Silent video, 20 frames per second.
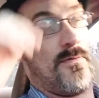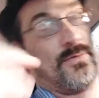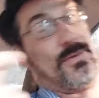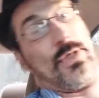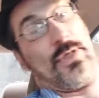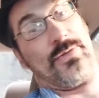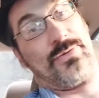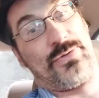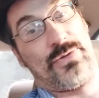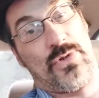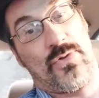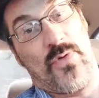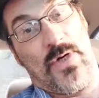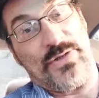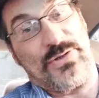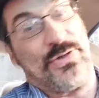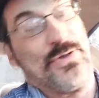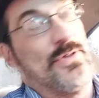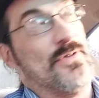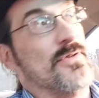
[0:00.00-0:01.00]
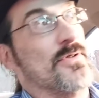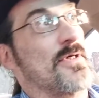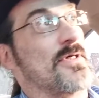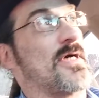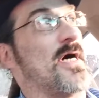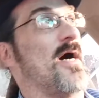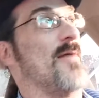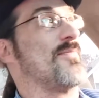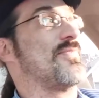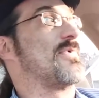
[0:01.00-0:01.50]
That's a question to
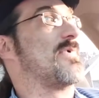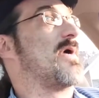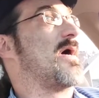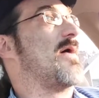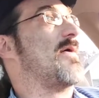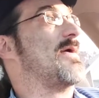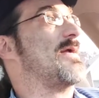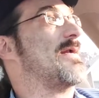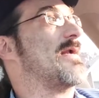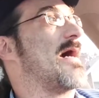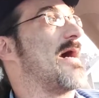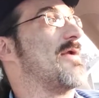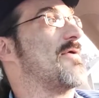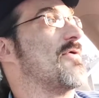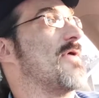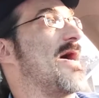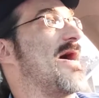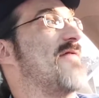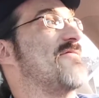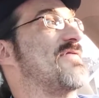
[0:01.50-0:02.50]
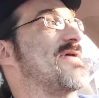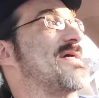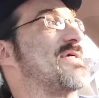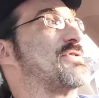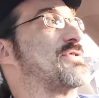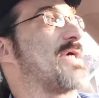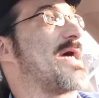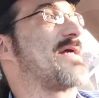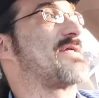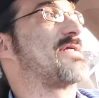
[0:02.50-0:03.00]
look up. I mean, I don't have the
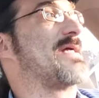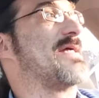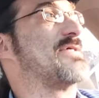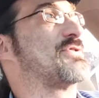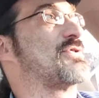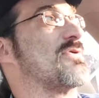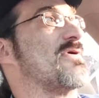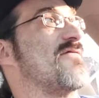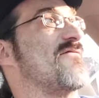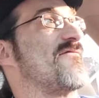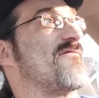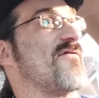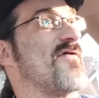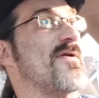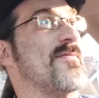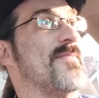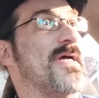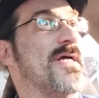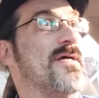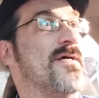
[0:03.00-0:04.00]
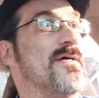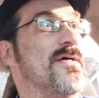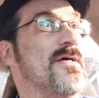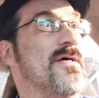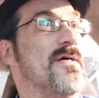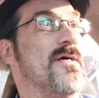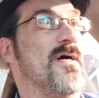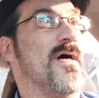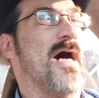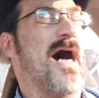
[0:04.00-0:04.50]
exact answer in front of me.
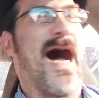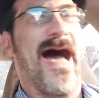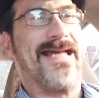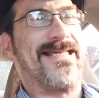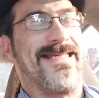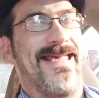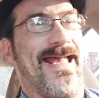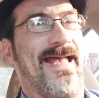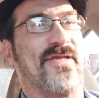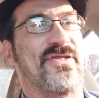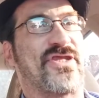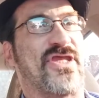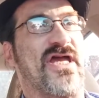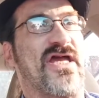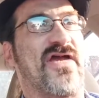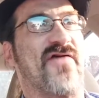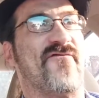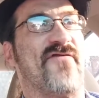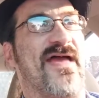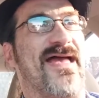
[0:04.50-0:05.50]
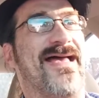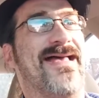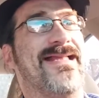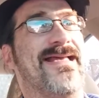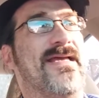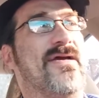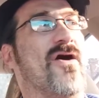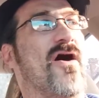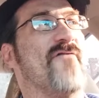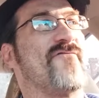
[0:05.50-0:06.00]
I can't think of
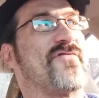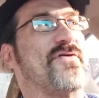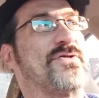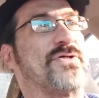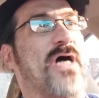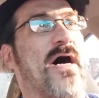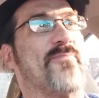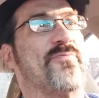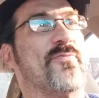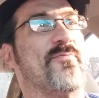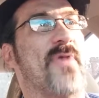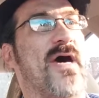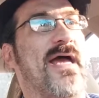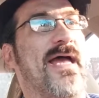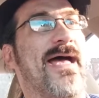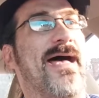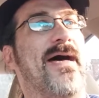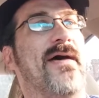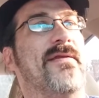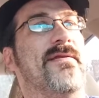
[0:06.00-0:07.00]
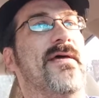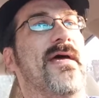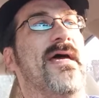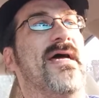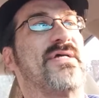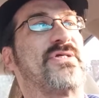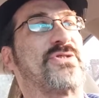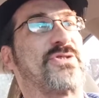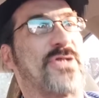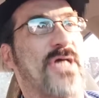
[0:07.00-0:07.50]
any off the top of my head,
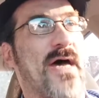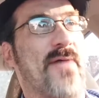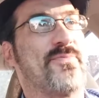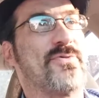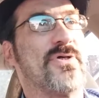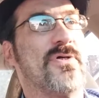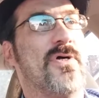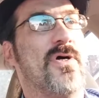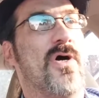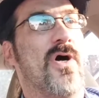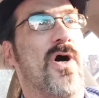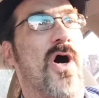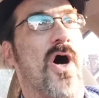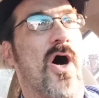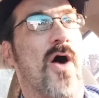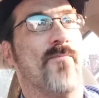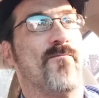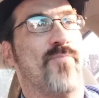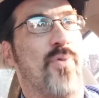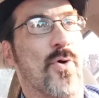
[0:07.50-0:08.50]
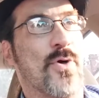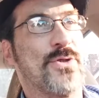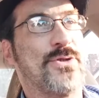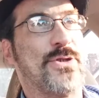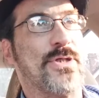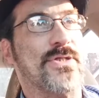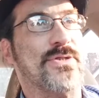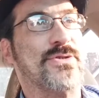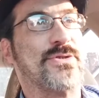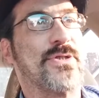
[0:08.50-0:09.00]
except
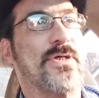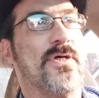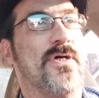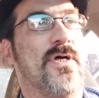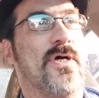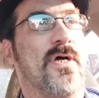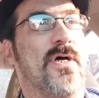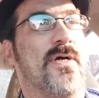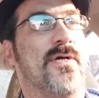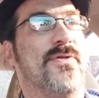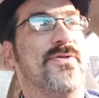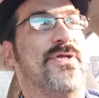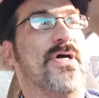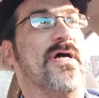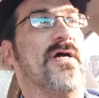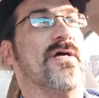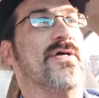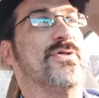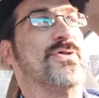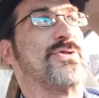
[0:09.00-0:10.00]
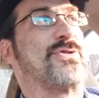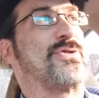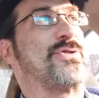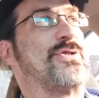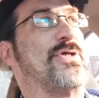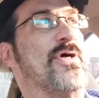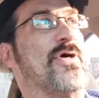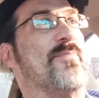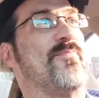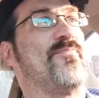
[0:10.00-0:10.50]
abortions.
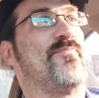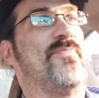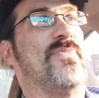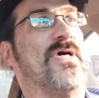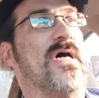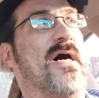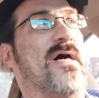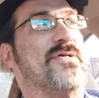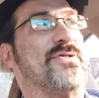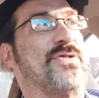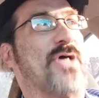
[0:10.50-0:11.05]
A